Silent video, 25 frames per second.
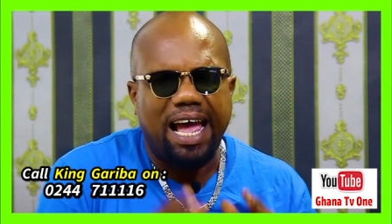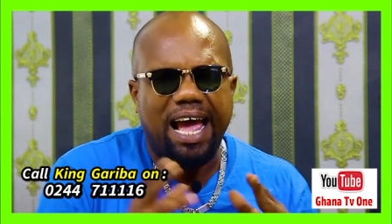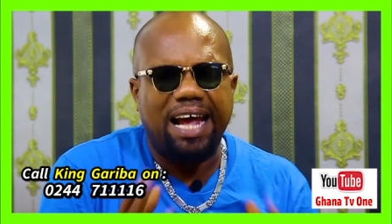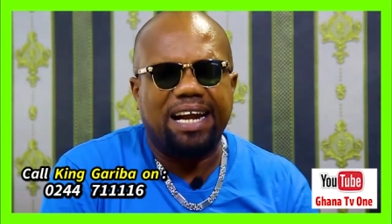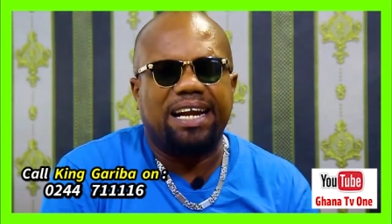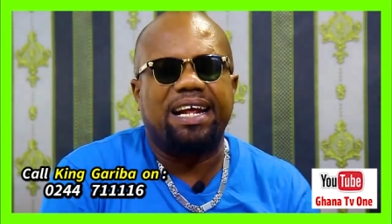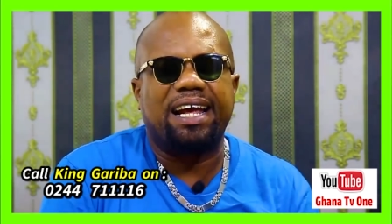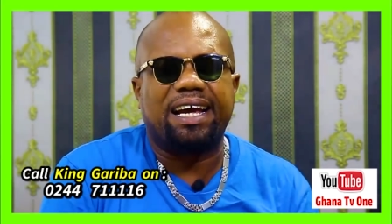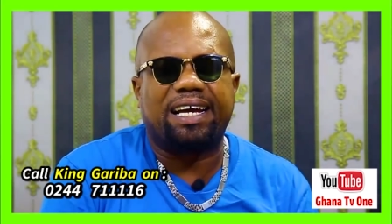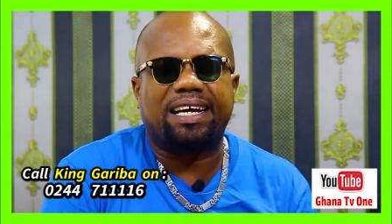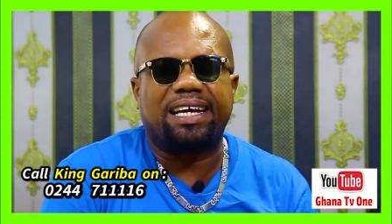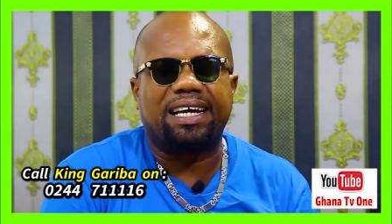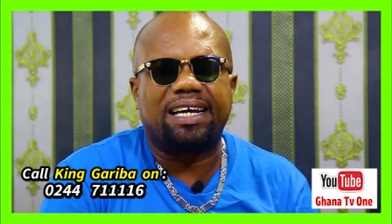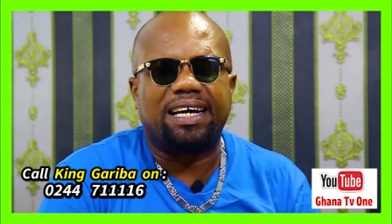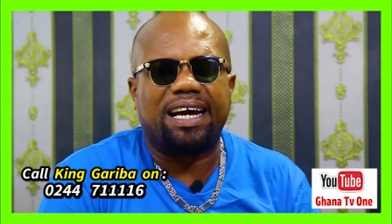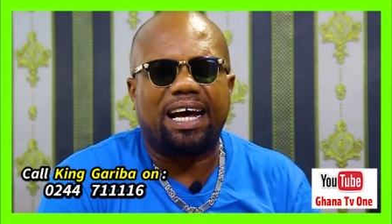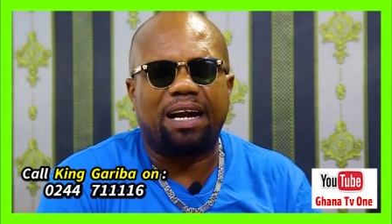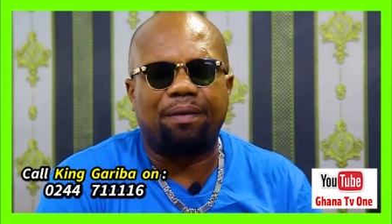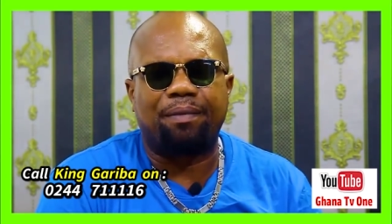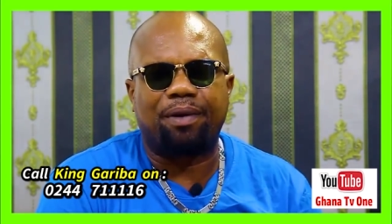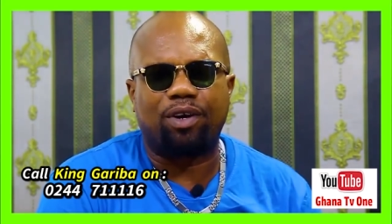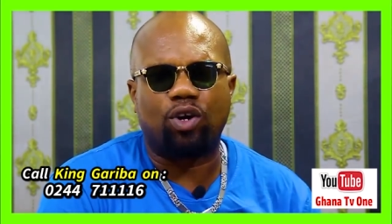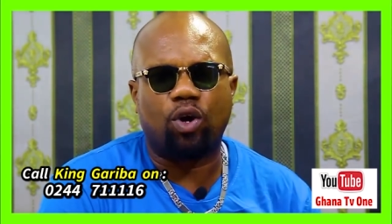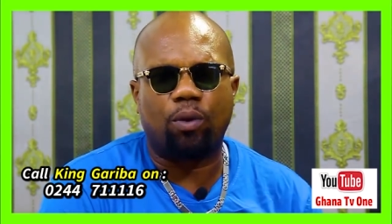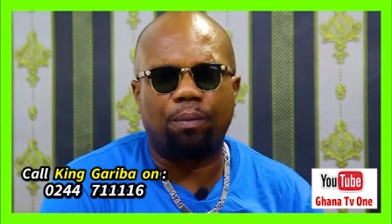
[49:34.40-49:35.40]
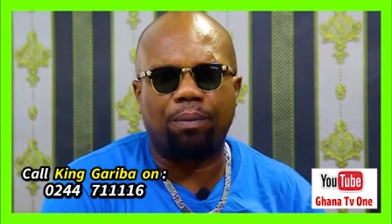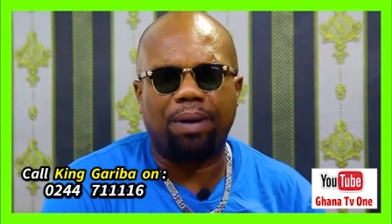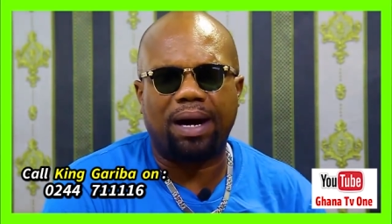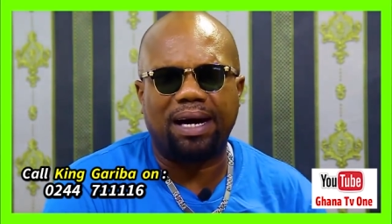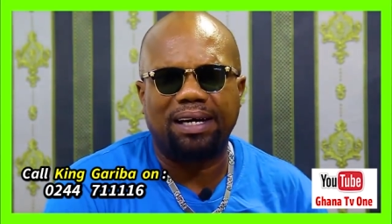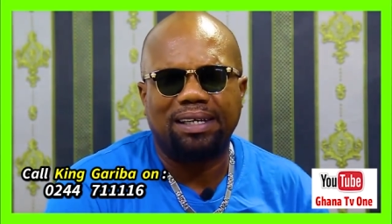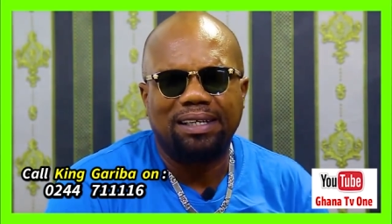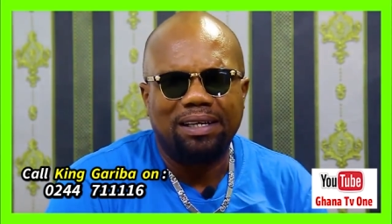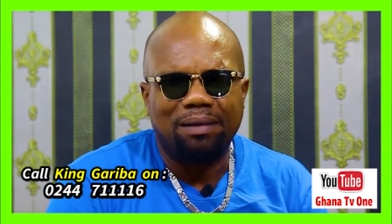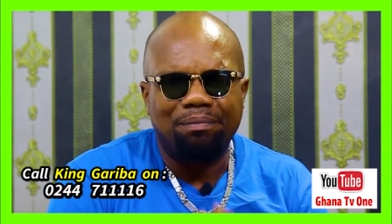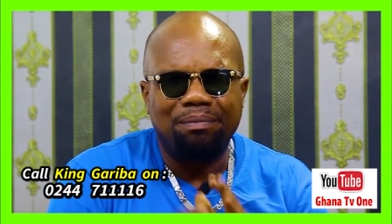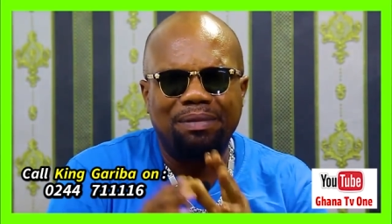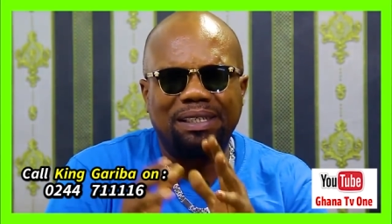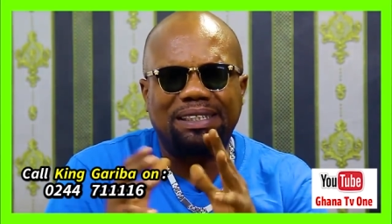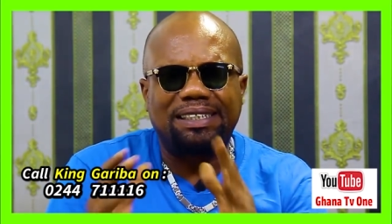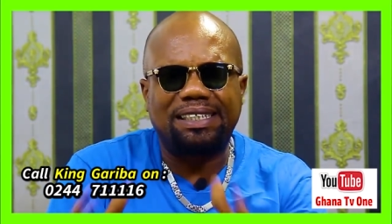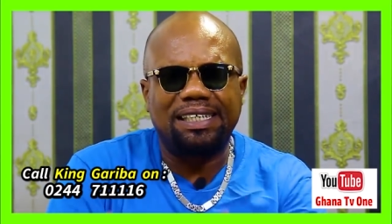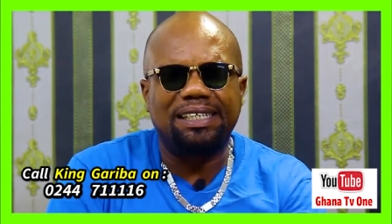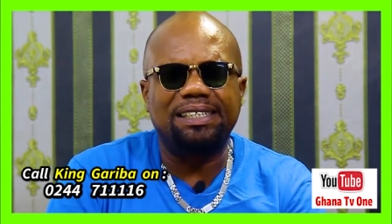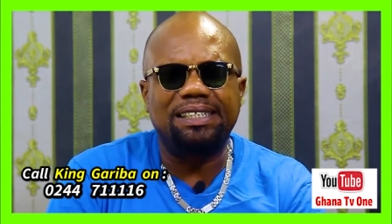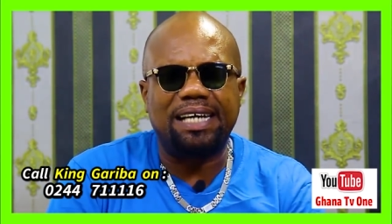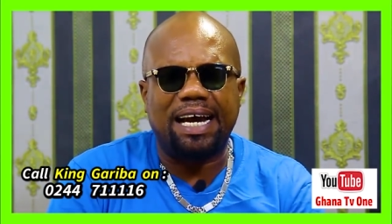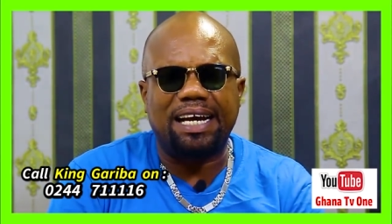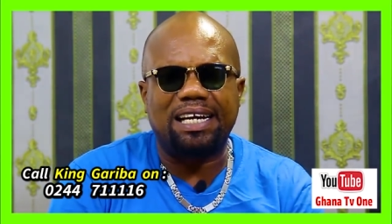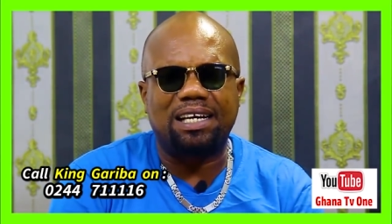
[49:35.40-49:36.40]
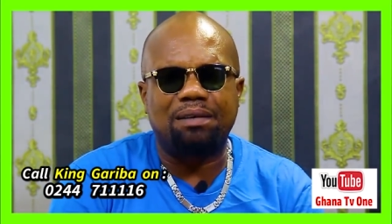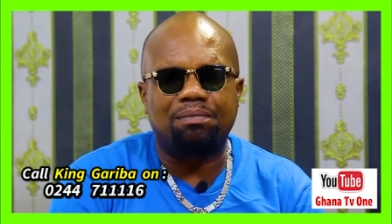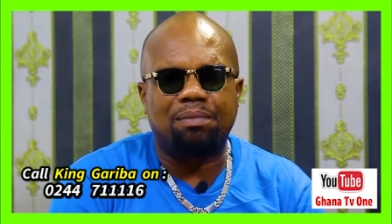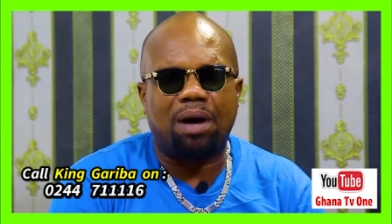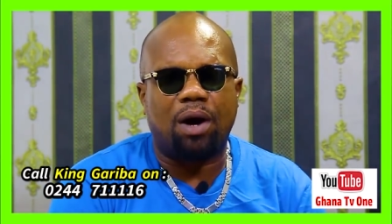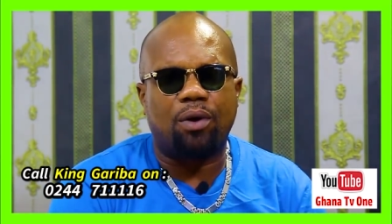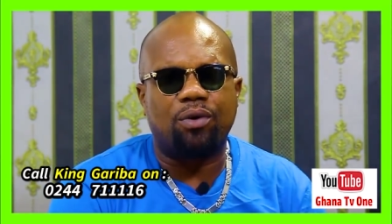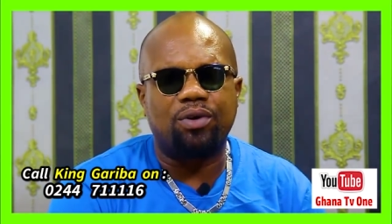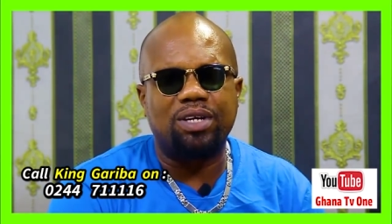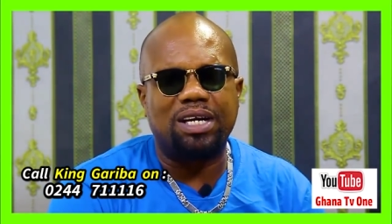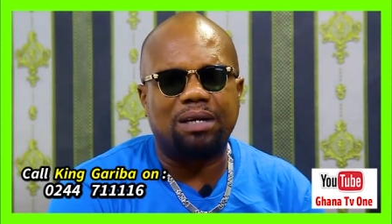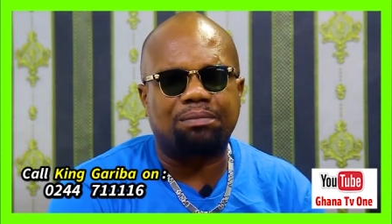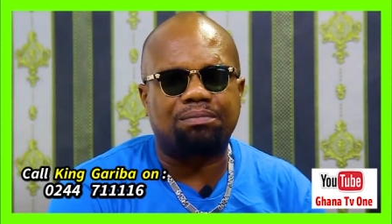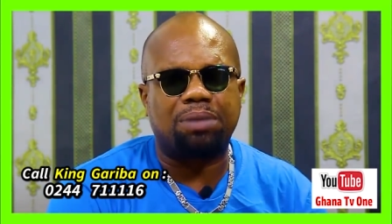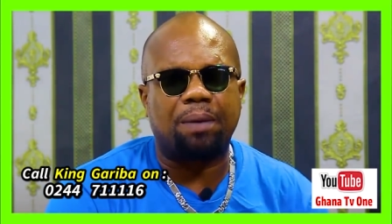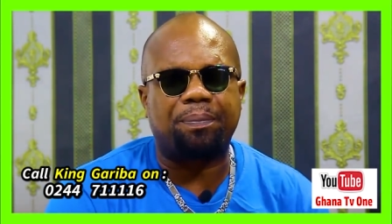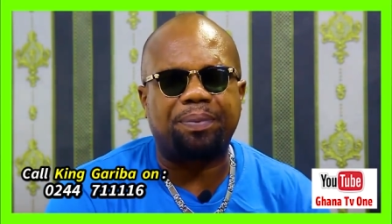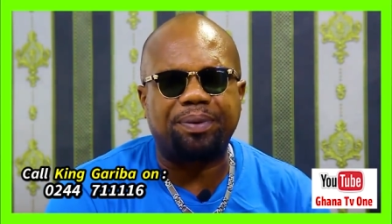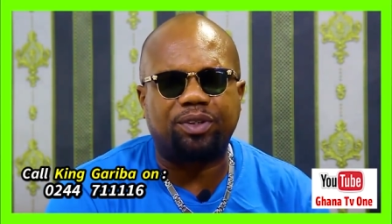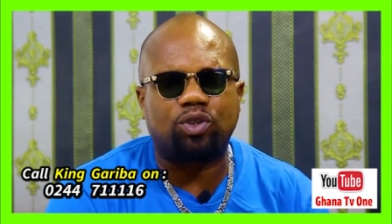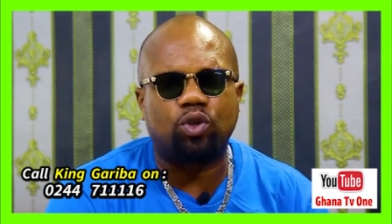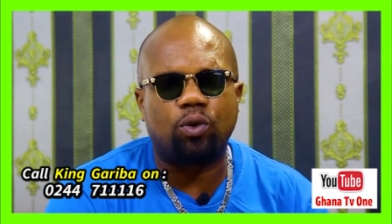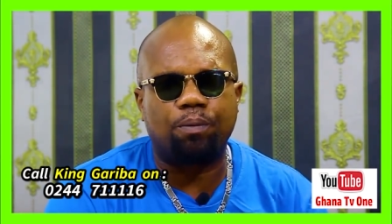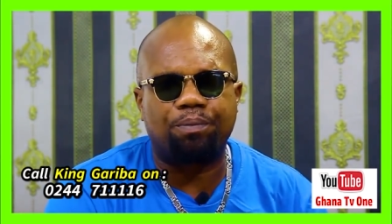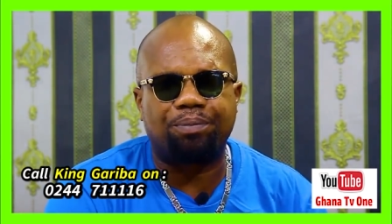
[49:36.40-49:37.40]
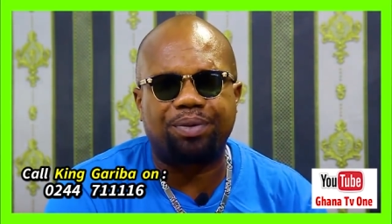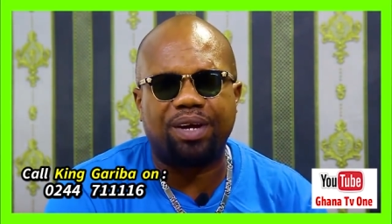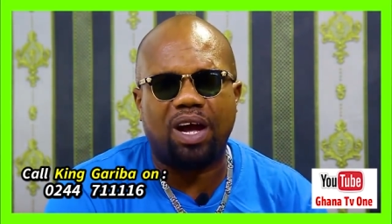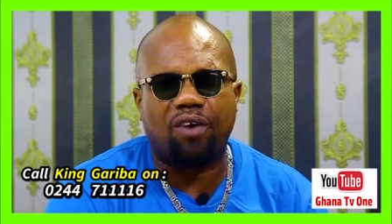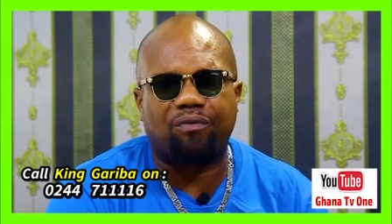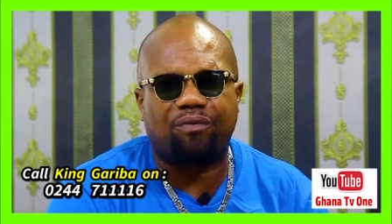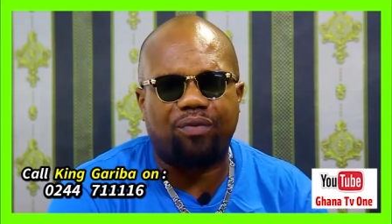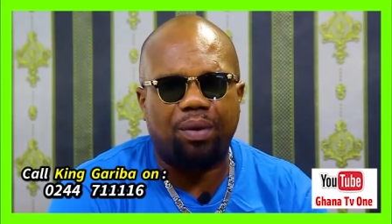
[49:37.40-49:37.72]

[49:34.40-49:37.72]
and a King Gariba number. Me din e de maule pepito be